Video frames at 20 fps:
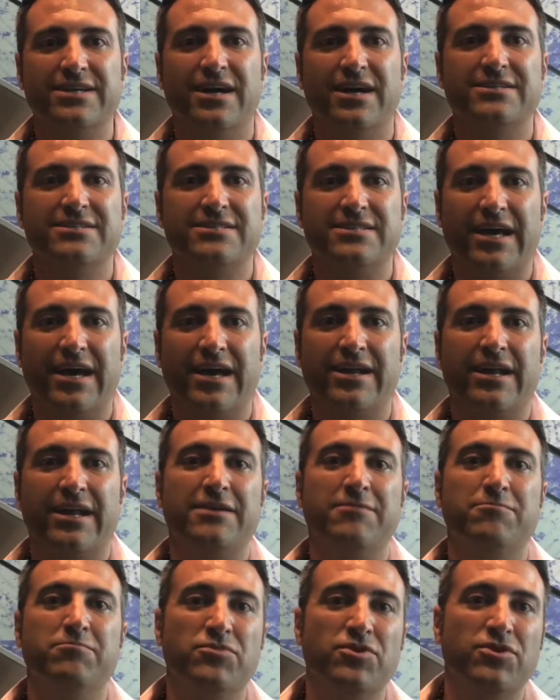does that, and
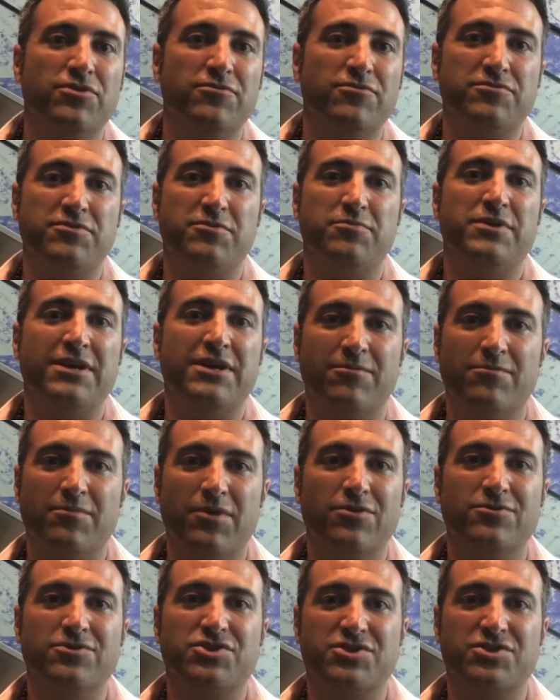he moved me
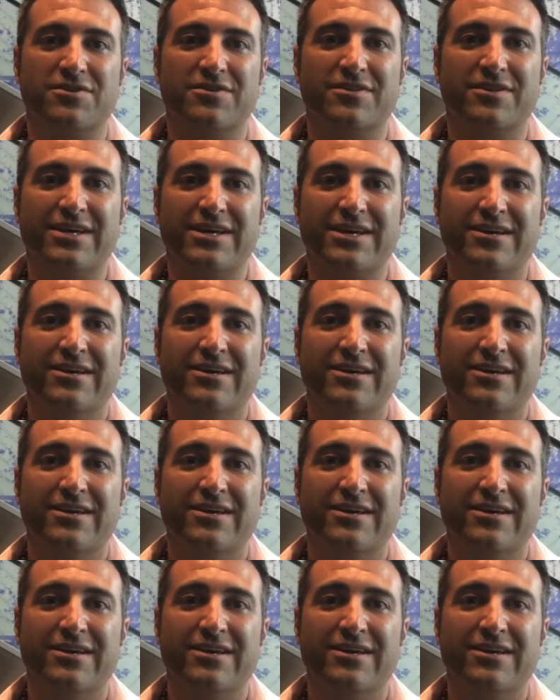emotionally.